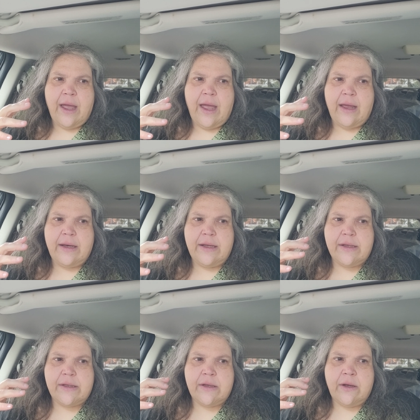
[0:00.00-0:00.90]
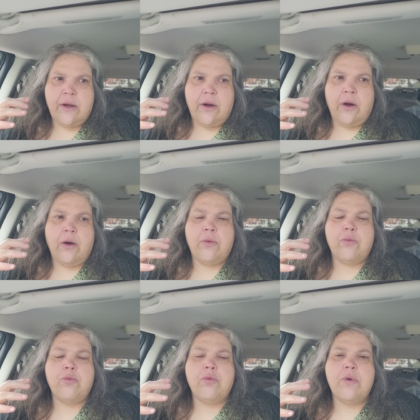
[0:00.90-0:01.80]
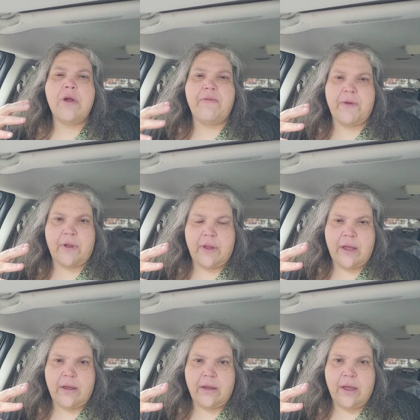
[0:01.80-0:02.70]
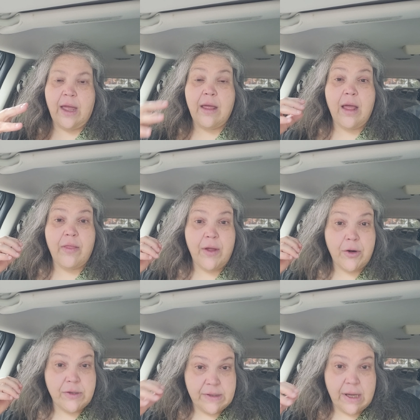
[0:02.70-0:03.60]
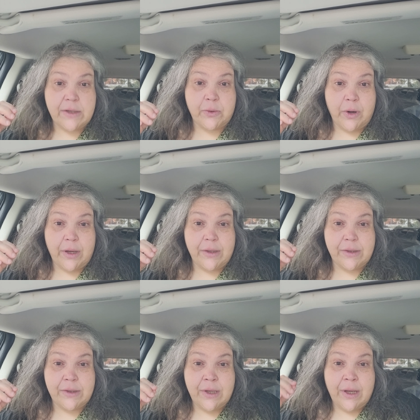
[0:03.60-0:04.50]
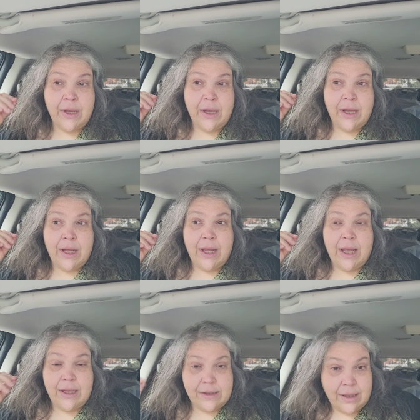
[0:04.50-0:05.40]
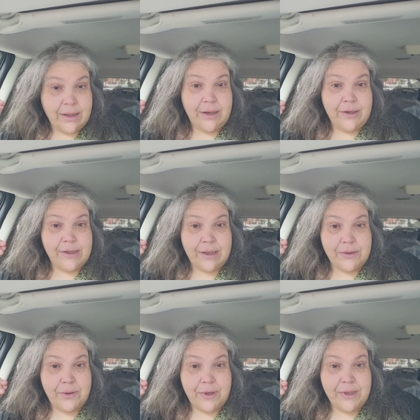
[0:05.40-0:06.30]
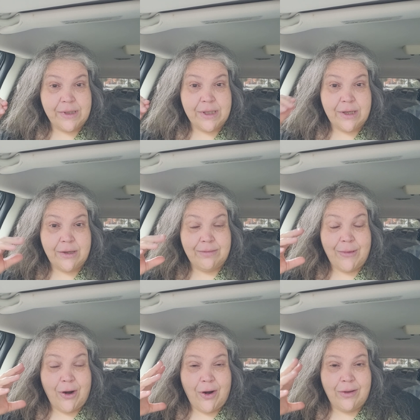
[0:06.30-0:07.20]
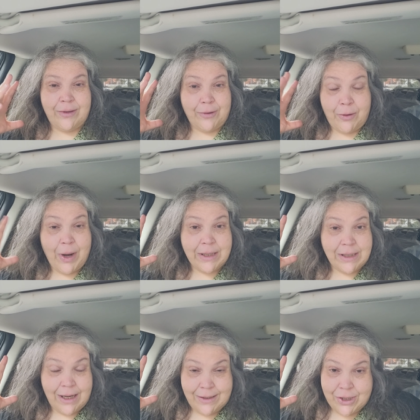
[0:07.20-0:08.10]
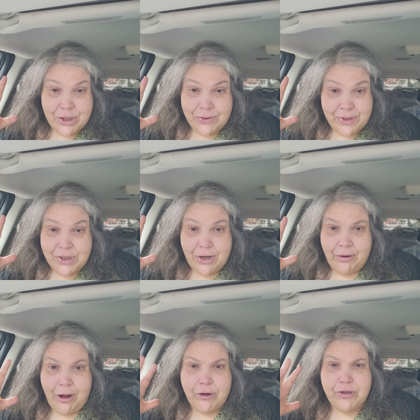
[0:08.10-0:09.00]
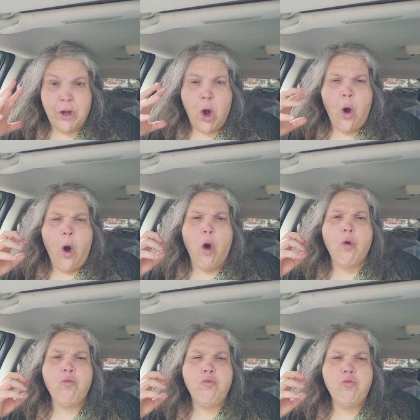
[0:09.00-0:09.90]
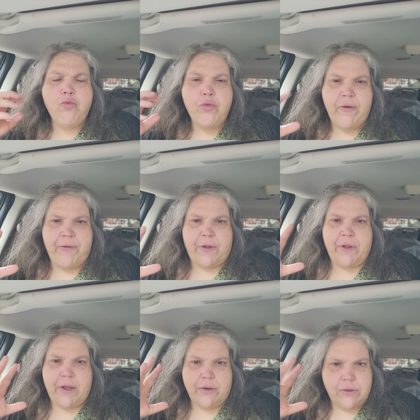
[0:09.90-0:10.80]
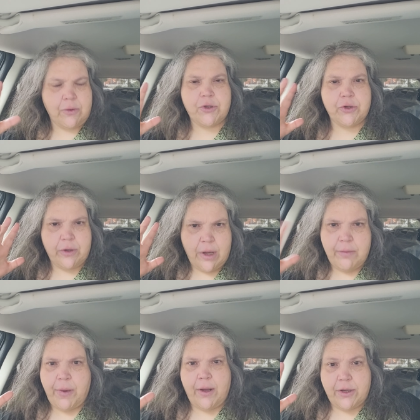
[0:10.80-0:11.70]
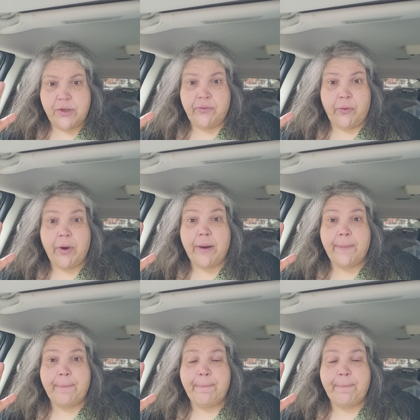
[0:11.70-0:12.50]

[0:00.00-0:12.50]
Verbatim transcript: and is horrifically, and, and their sex organs and secondary sex organs, or er, uh, their erectile tissues in general, are horrifically tortured and punished for it.